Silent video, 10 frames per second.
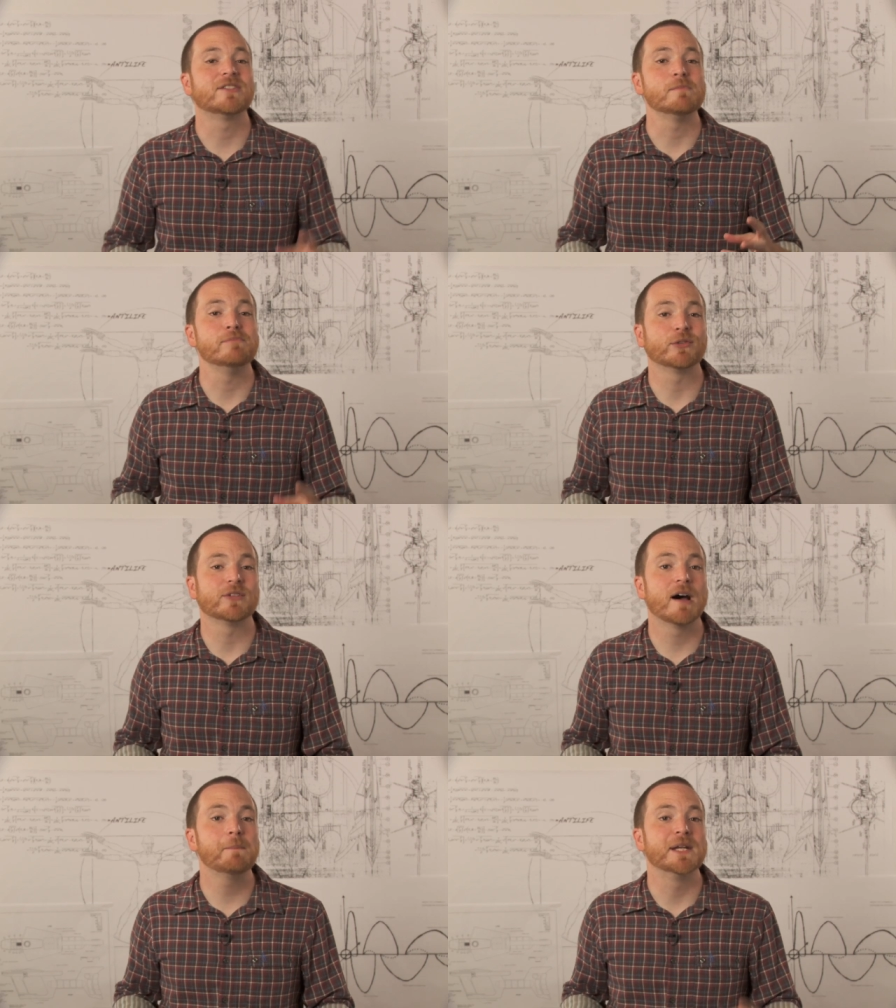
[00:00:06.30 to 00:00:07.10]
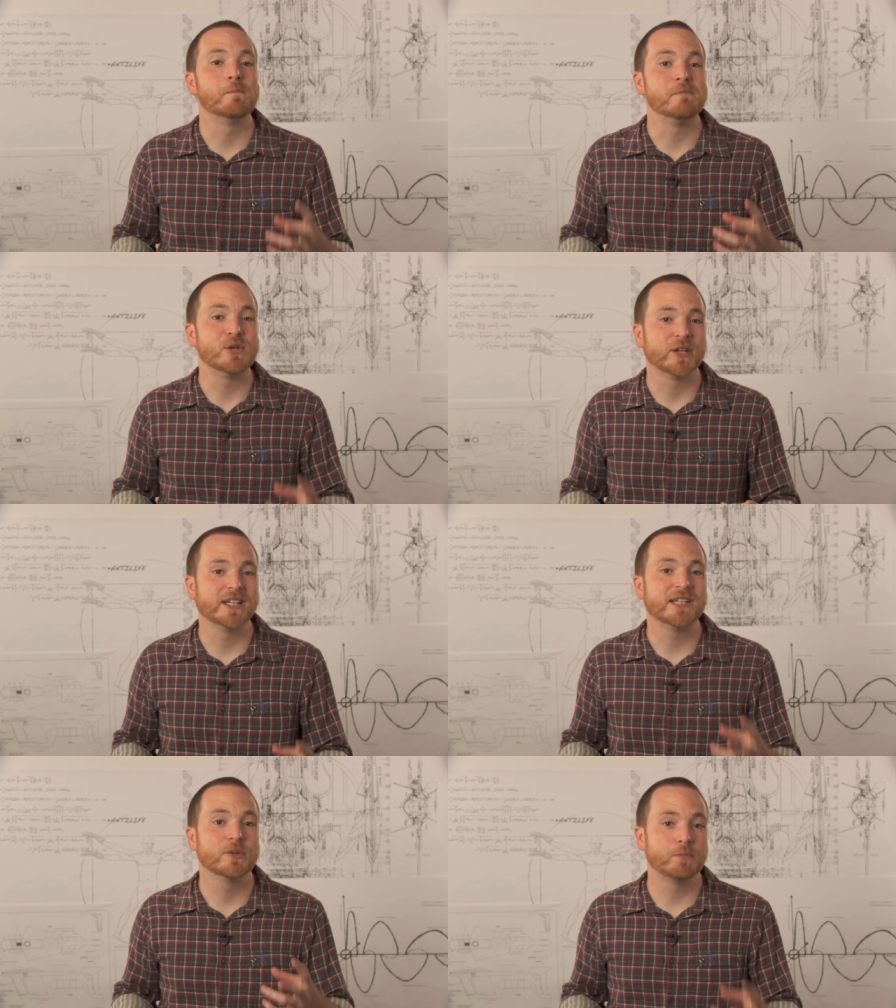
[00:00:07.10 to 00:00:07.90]
he built up an
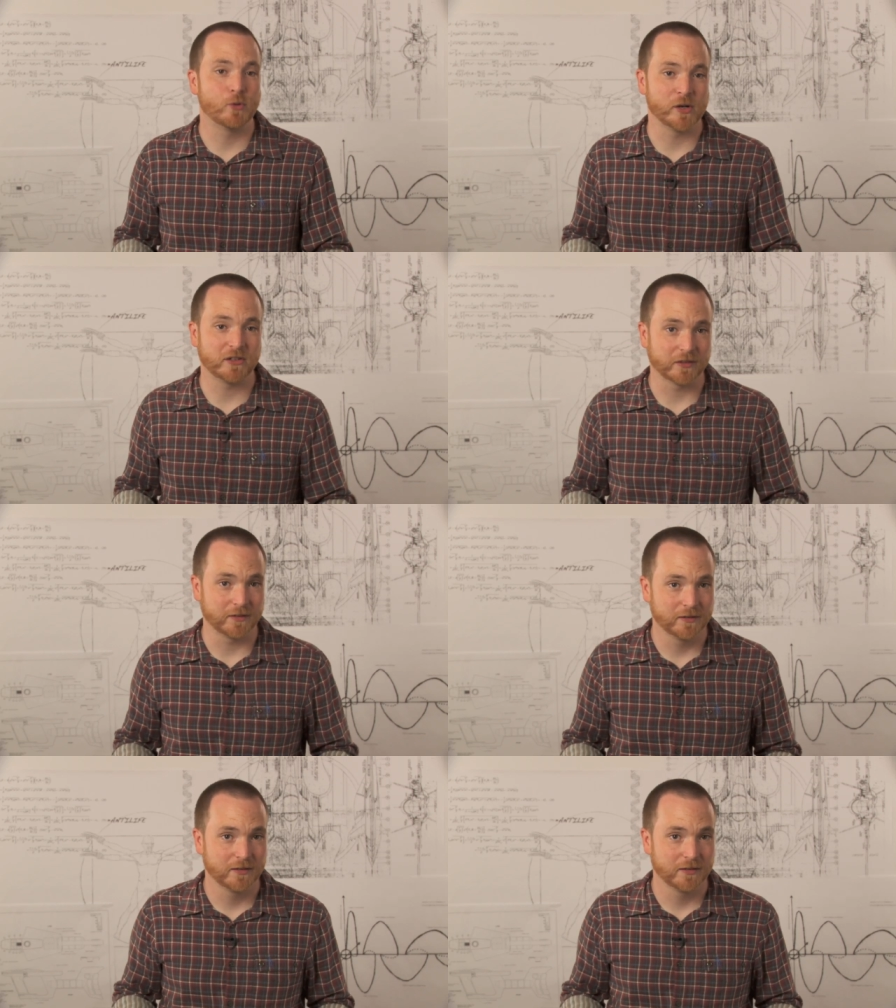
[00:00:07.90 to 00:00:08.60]
immunity to poison.